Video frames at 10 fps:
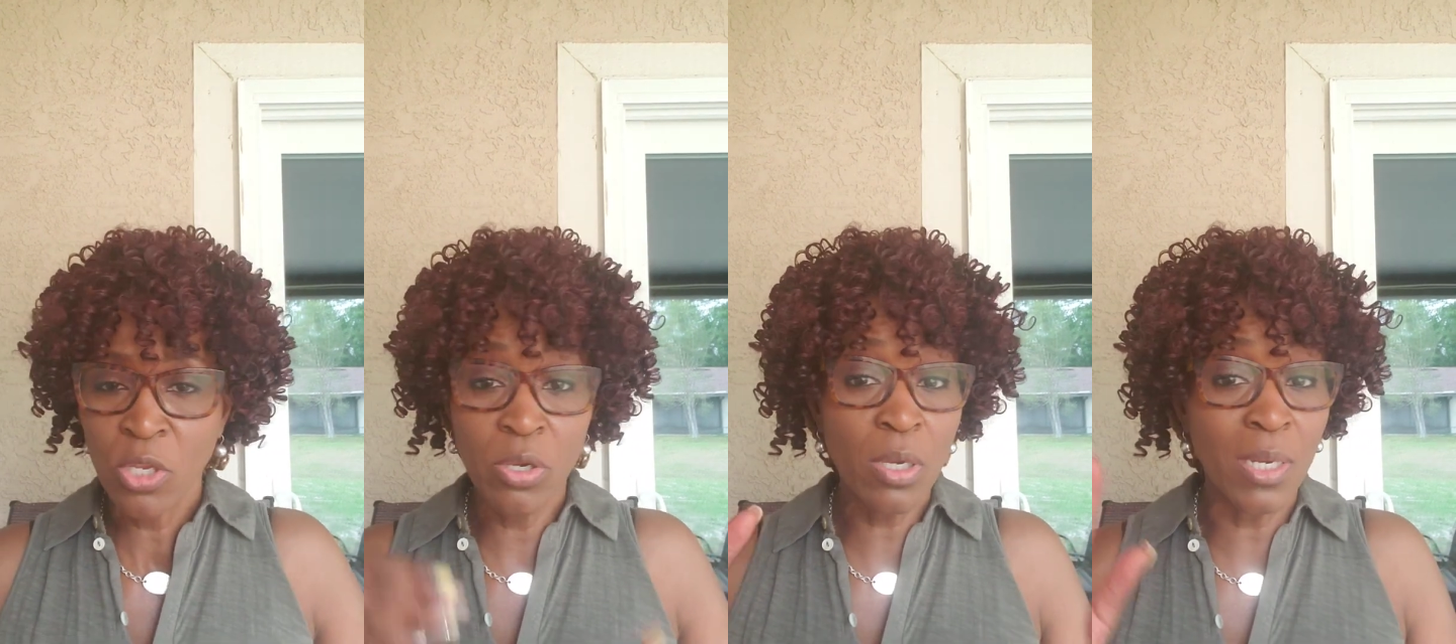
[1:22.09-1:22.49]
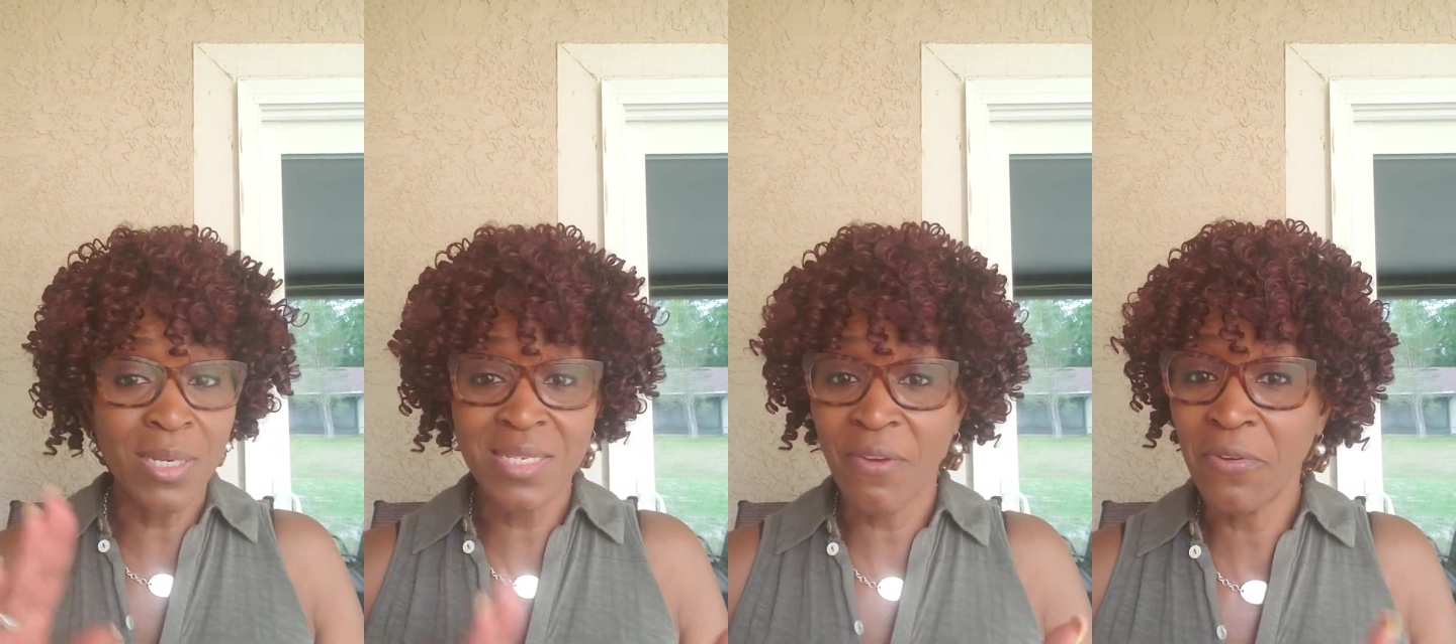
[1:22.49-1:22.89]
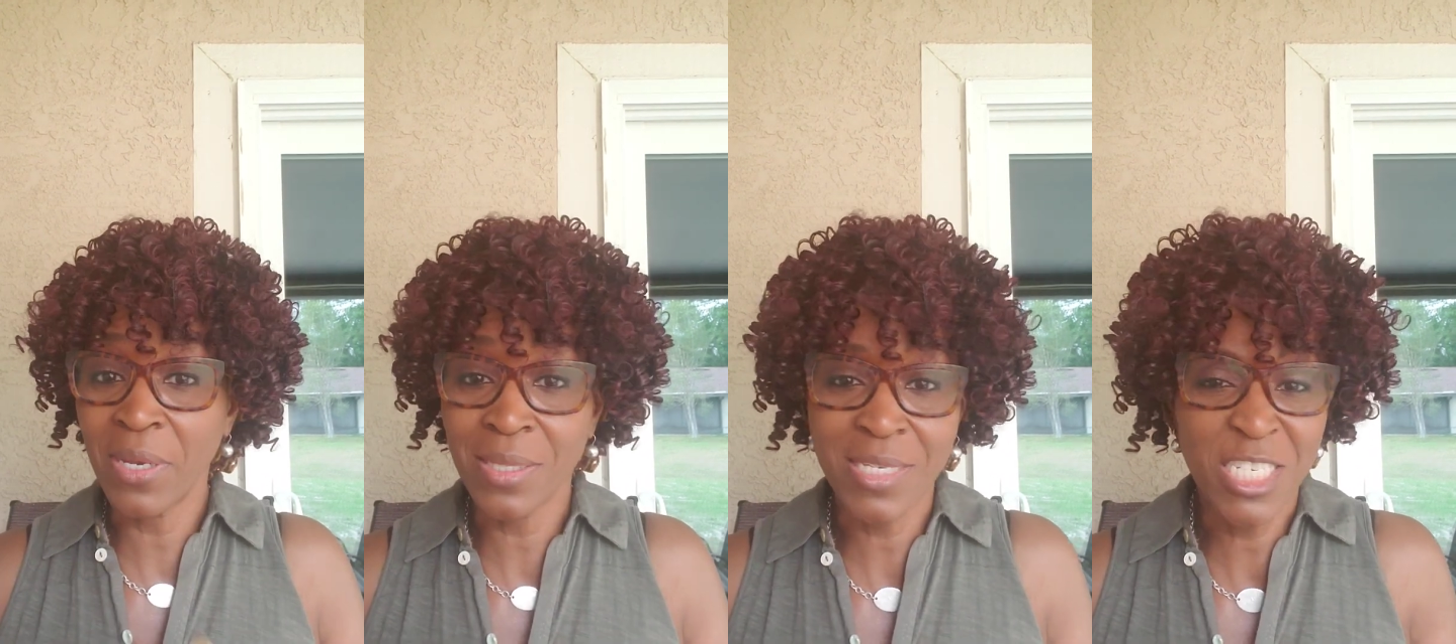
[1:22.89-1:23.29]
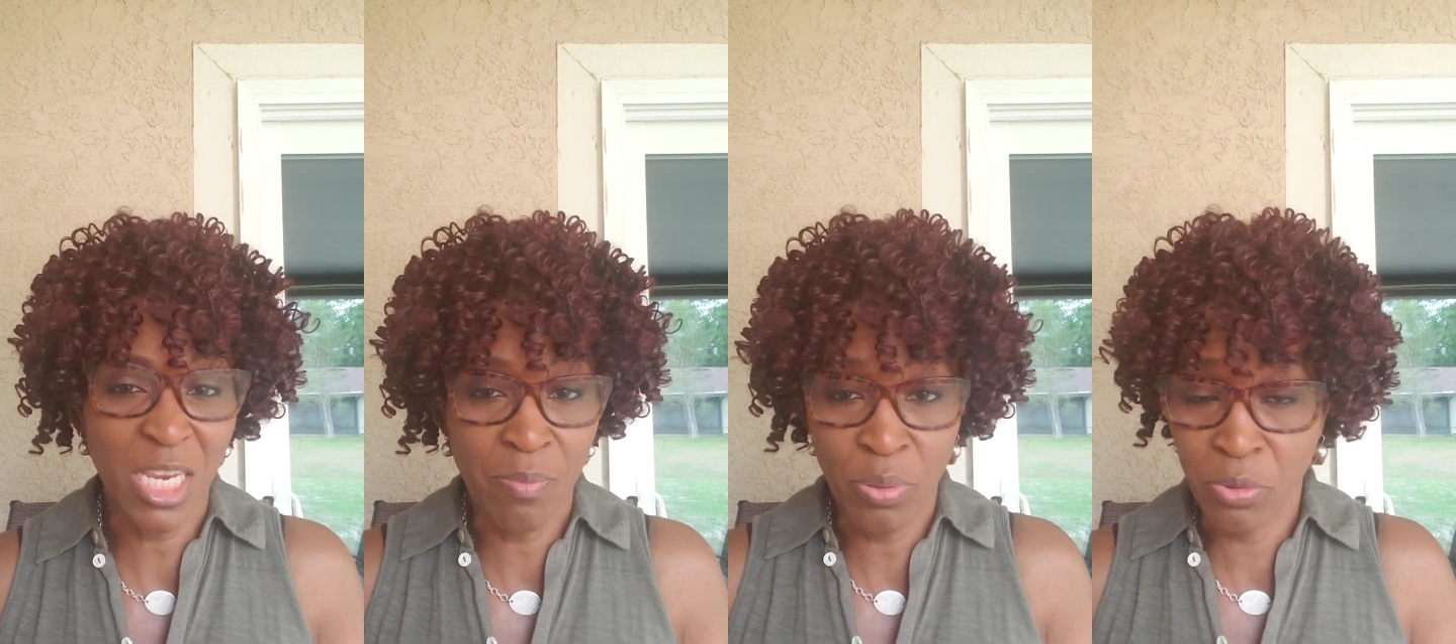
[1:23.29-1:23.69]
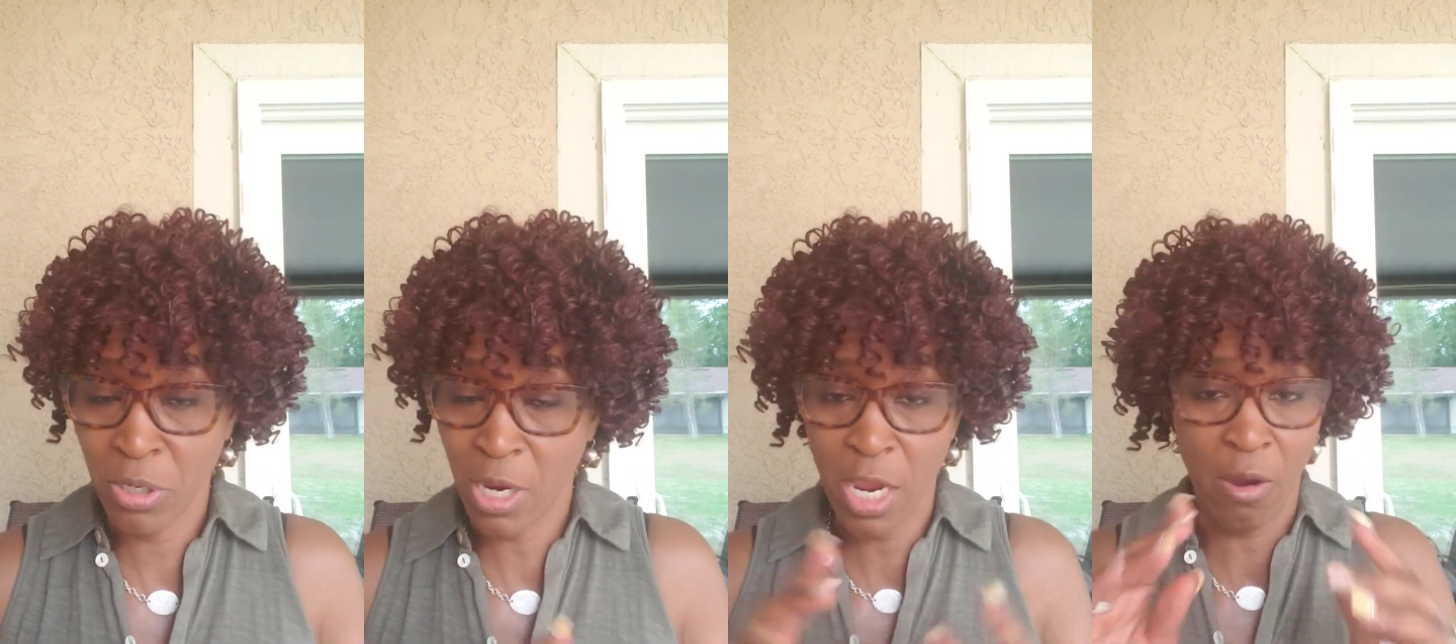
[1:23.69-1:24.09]
You're going to definitely shampoo
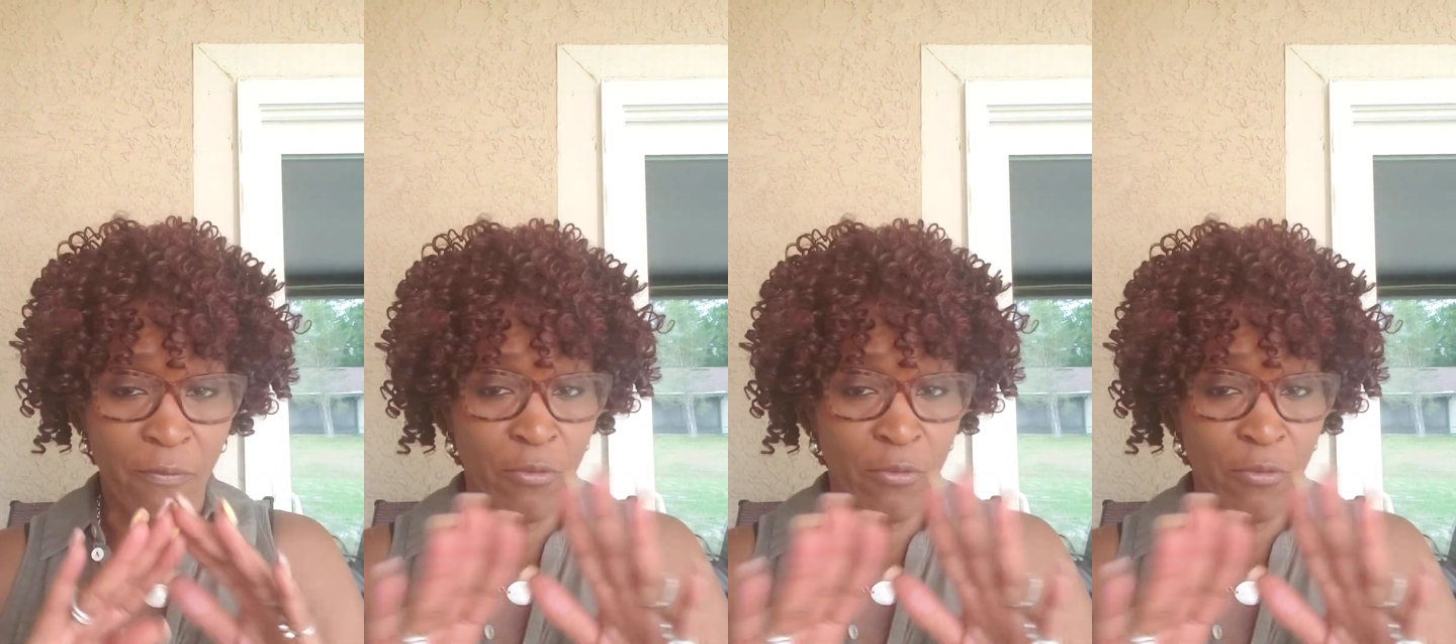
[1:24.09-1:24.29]
your hair.